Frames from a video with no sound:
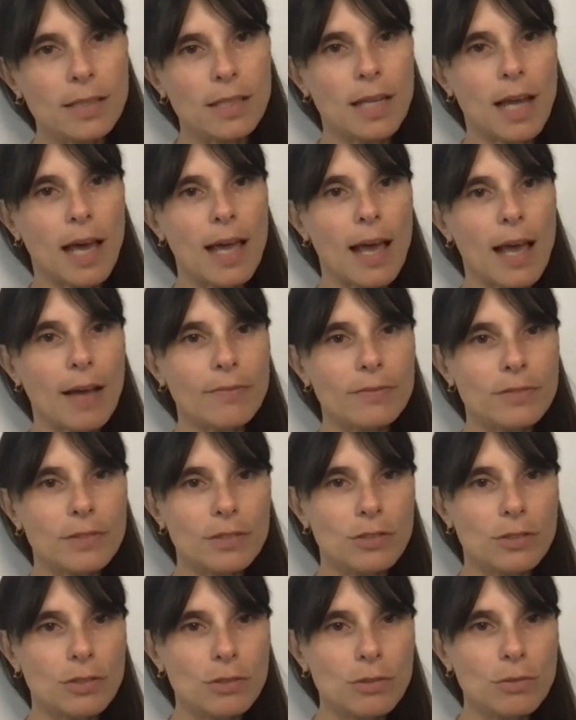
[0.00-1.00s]
And I have to
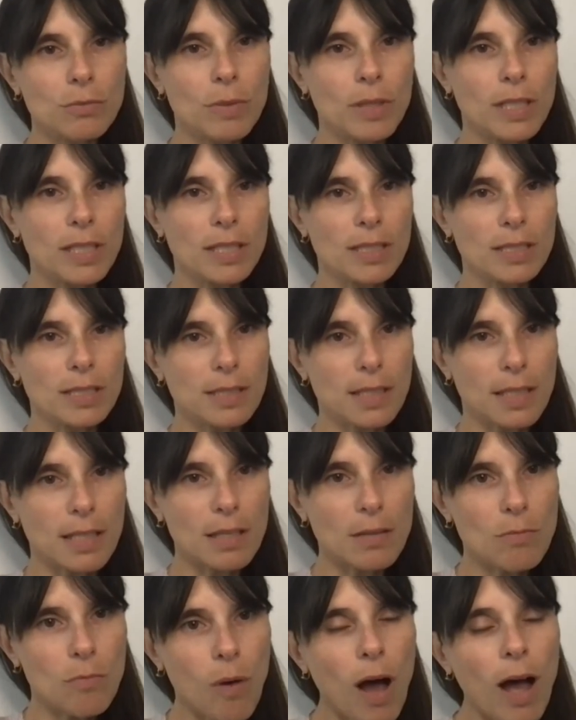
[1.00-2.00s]
do what it is that
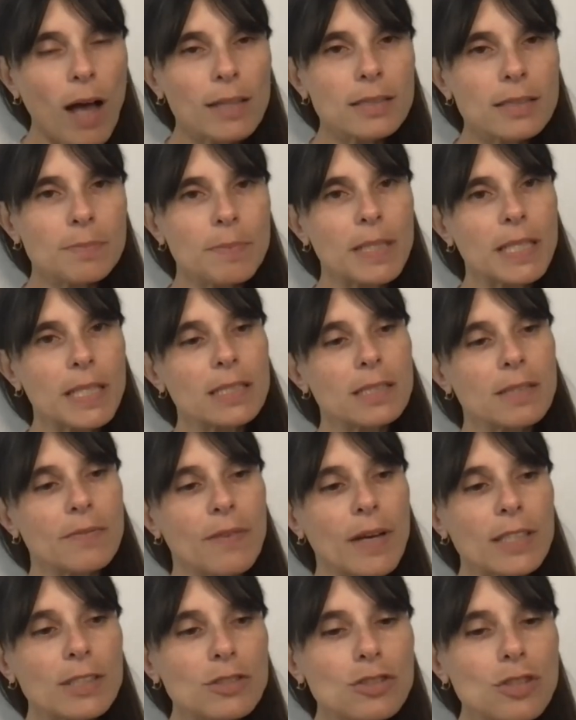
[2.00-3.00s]
he wants, because if
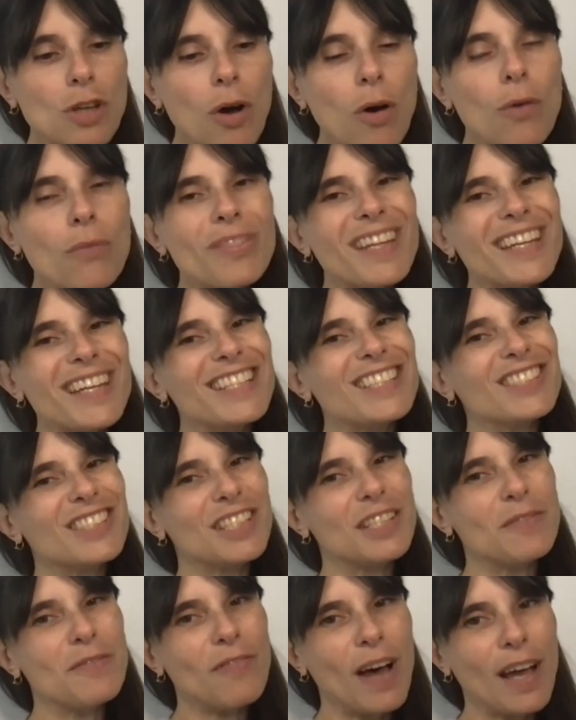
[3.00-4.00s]
I don't, then he's
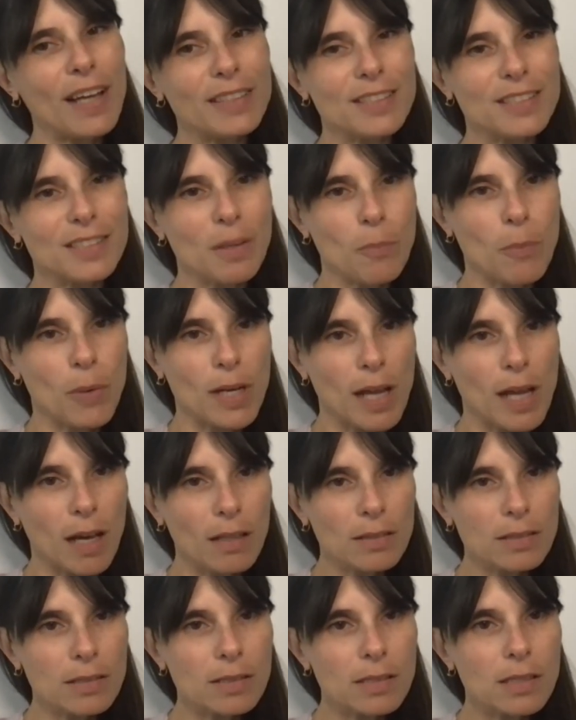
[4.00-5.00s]
going to find someone
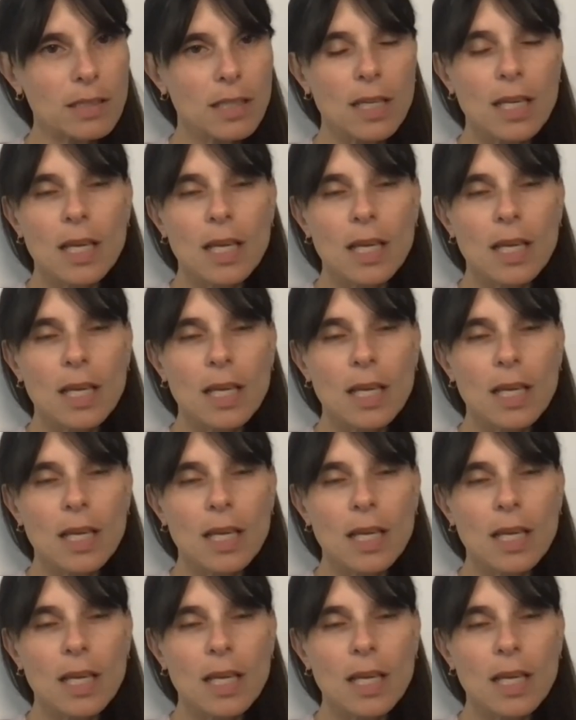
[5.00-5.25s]
else.